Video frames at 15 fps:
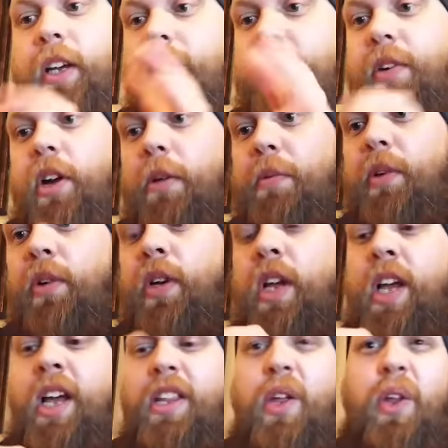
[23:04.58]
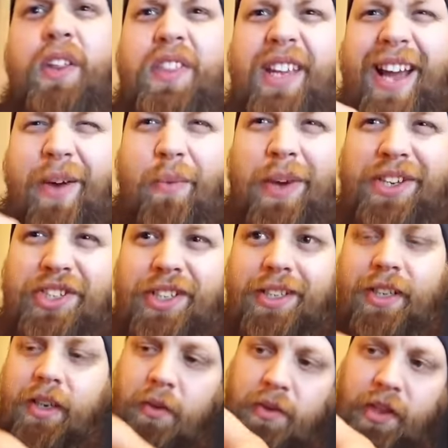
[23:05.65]
Fucking phenomenal. The only thing I wish it
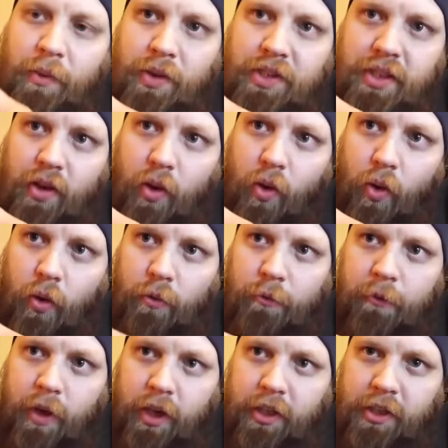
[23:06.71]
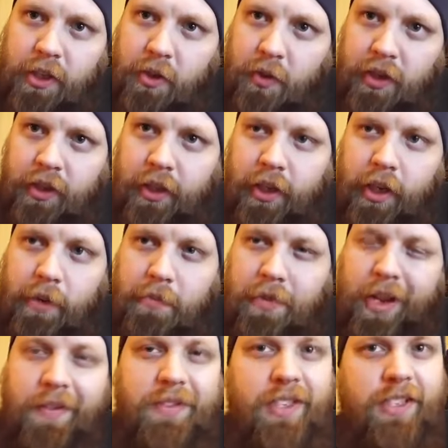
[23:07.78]
did was I wish the whole fucking screen lit up.
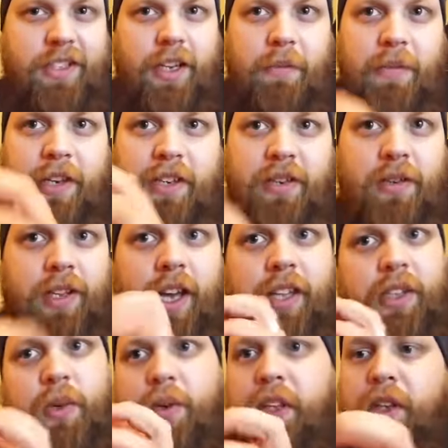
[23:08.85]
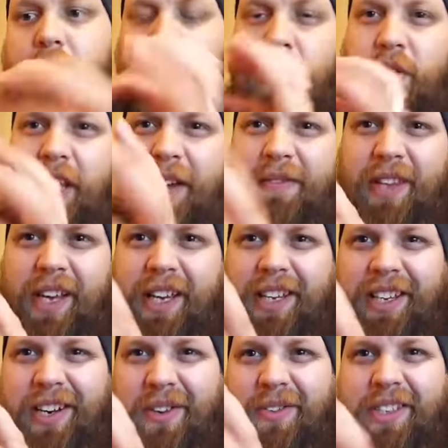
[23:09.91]
I've seen some that do that. They're really cool. They have
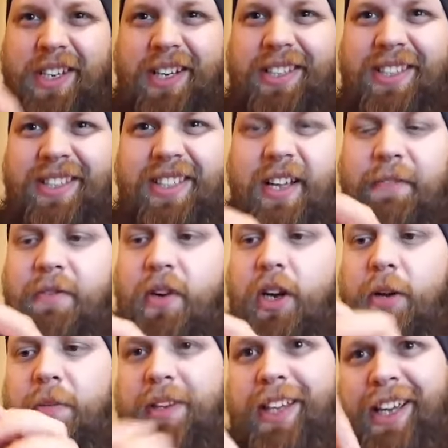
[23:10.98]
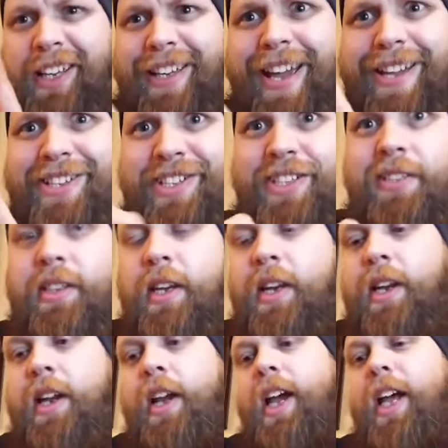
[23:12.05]
like, you know, ticks and stuff on them and like gauges.
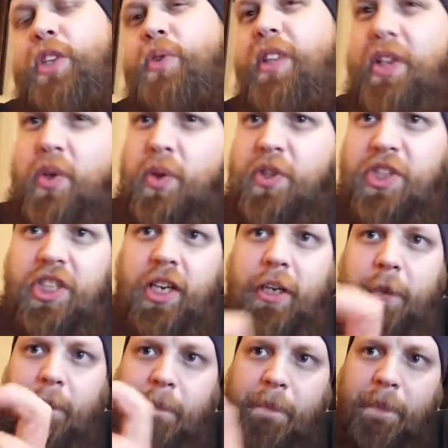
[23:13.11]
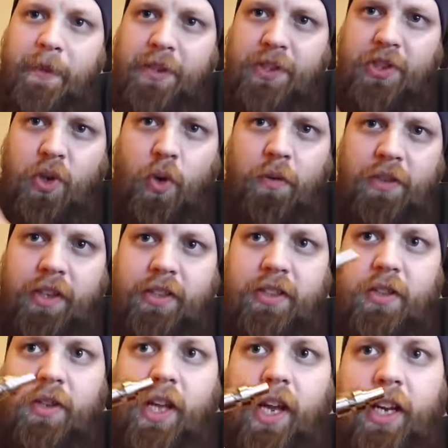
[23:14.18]
That's really cool shit. SnowWolf doesn't
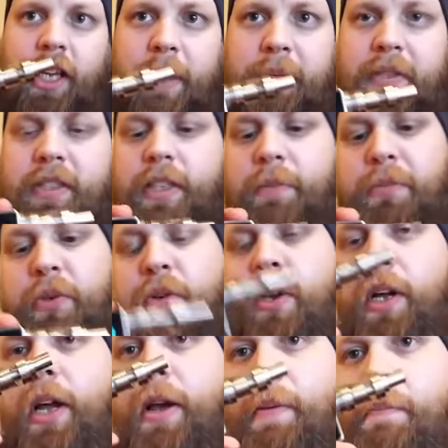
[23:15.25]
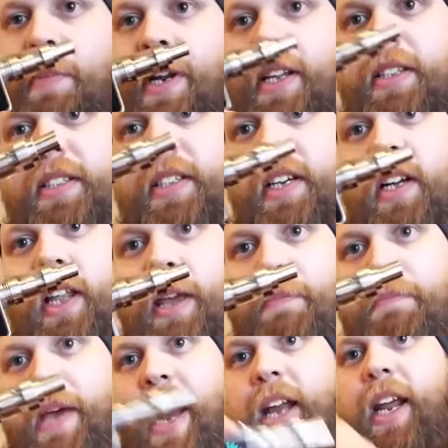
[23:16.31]
do that. It keeps it simple, but it's still a
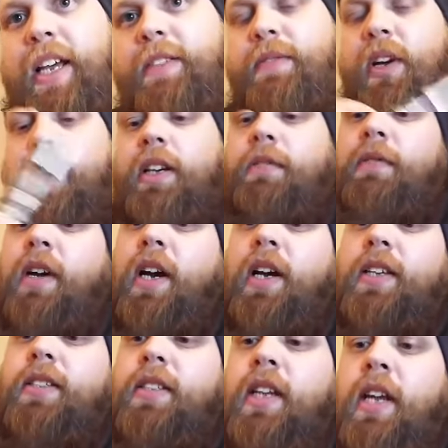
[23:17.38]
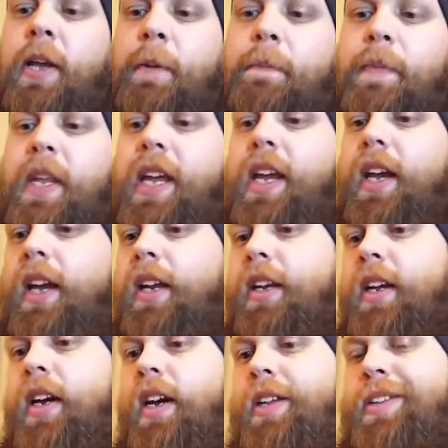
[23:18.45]
badass fucking device.
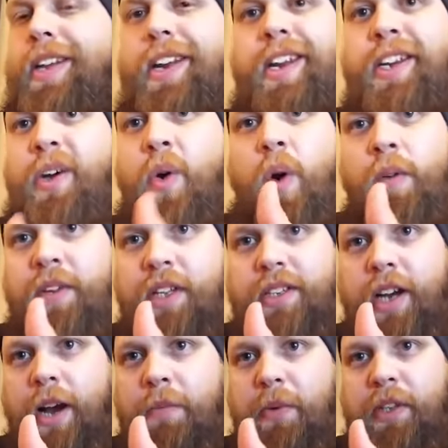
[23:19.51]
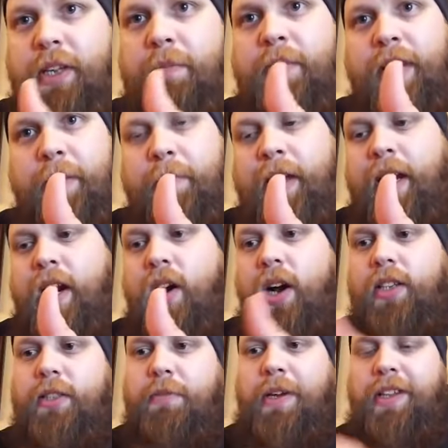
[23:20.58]
And they didn't go over the top with it, but they made it
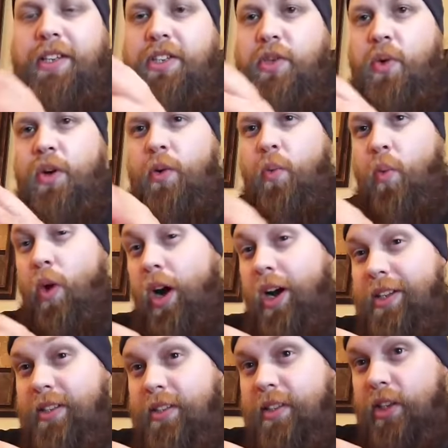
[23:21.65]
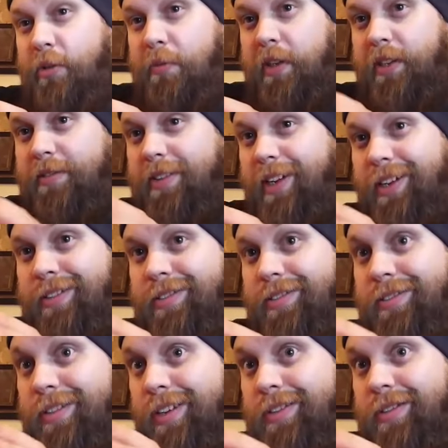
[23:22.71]
awesome. I think 200 watts is a little bit
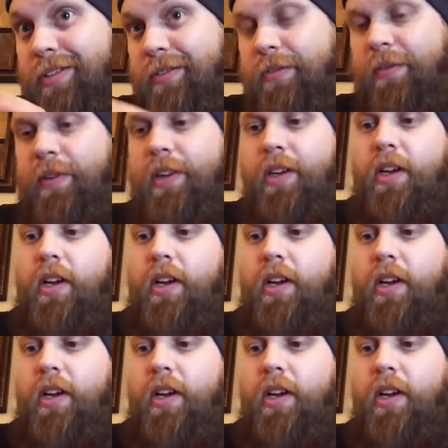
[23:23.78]
extensive,